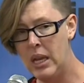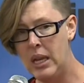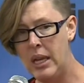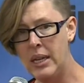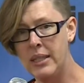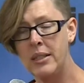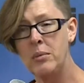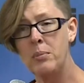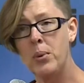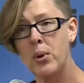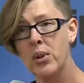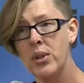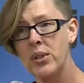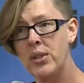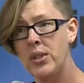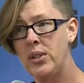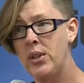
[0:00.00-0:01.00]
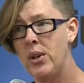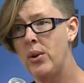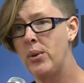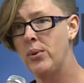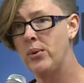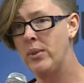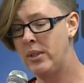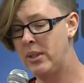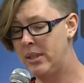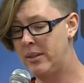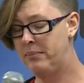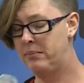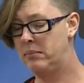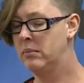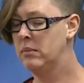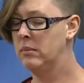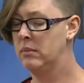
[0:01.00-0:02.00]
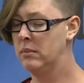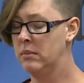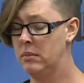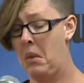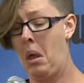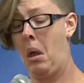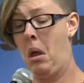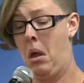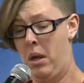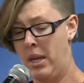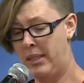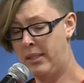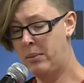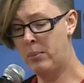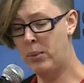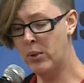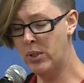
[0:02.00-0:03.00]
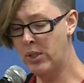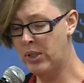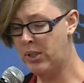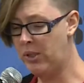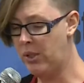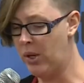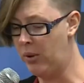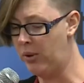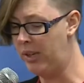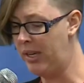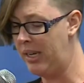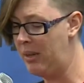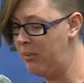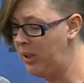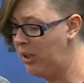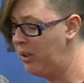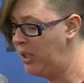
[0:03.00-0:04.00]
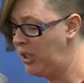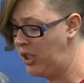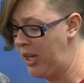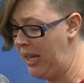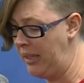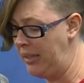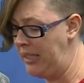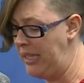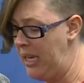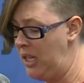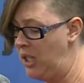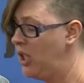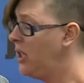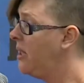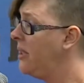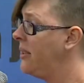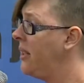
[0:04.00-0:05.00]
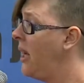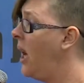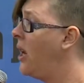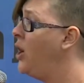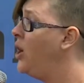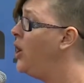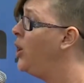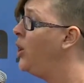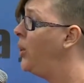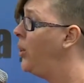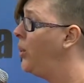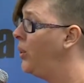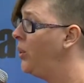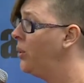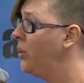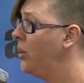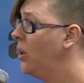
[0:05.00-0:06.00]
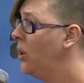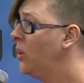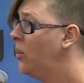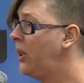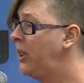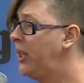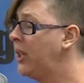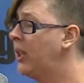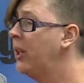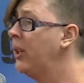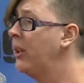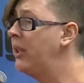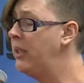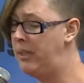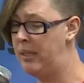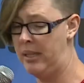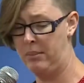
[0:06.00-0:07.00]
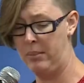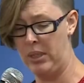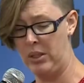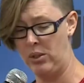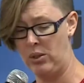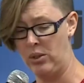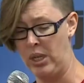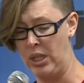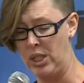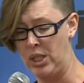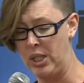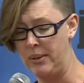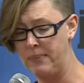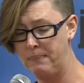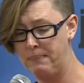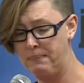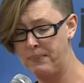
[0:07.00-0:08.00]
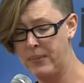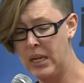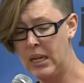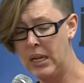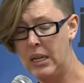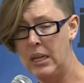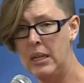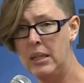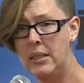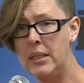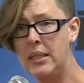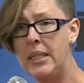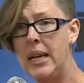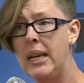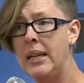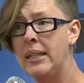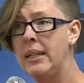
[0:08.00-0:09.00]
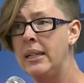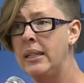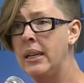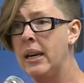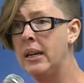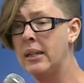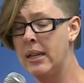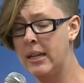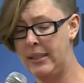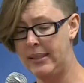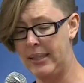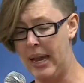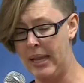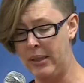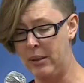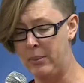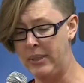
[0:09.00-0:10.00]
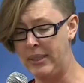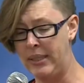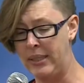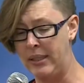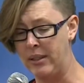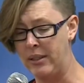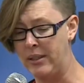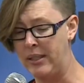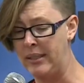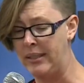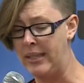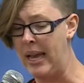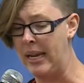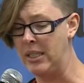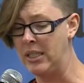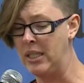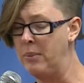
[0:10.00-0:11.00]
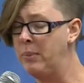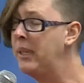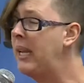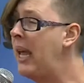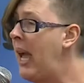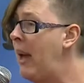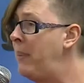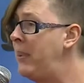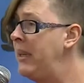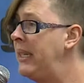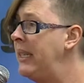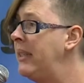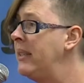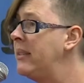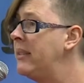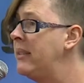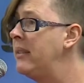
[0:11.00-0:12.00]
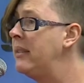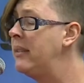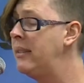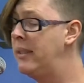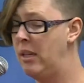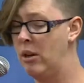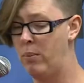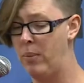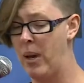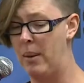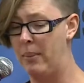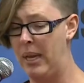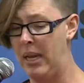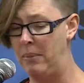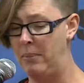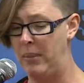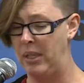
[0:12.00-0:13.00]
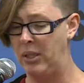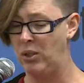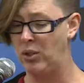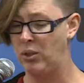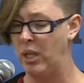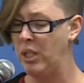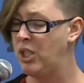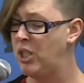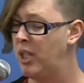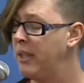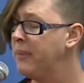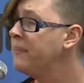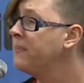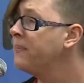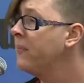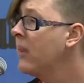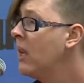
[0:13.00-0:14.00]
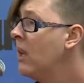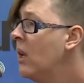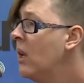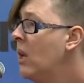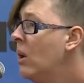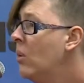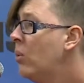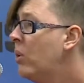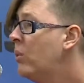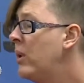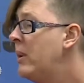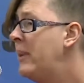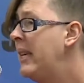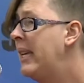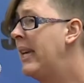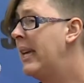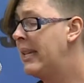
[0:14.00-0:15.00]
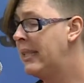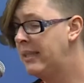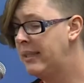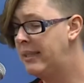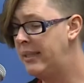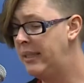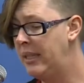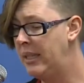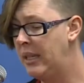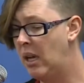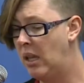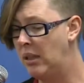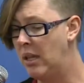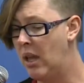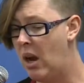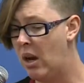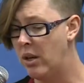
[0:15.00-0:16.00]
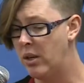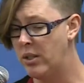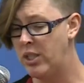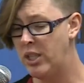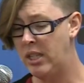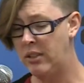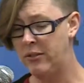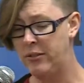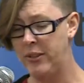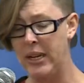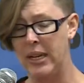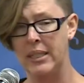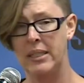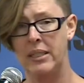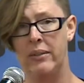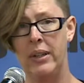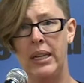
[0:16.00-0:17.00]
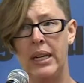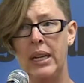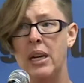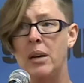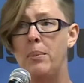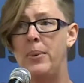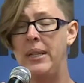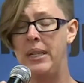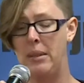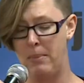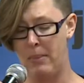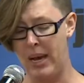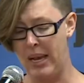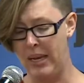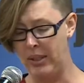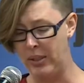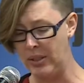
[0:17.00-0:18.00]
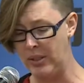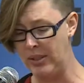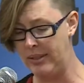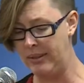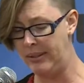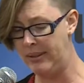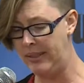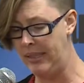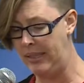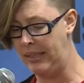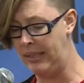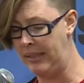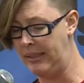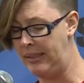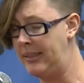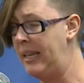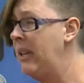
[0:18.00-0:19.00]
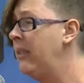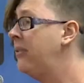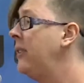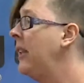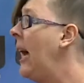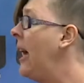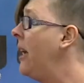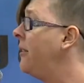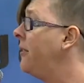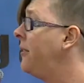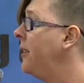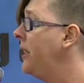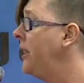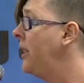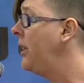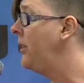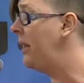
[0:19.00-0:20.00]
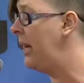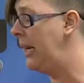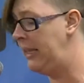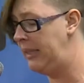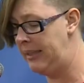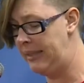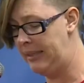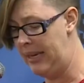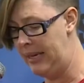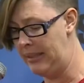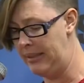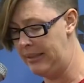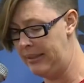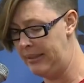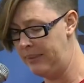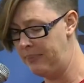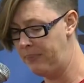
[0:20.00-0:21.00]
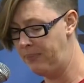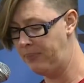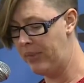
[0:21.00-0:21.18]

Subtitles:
It's important to note that immigrant child detention is not new with the current administration. Detaining young asylum seekers has actually been happening since the Obama administration, when we began to see a large influx of unaccompanied minors seeking a safe life in the United States.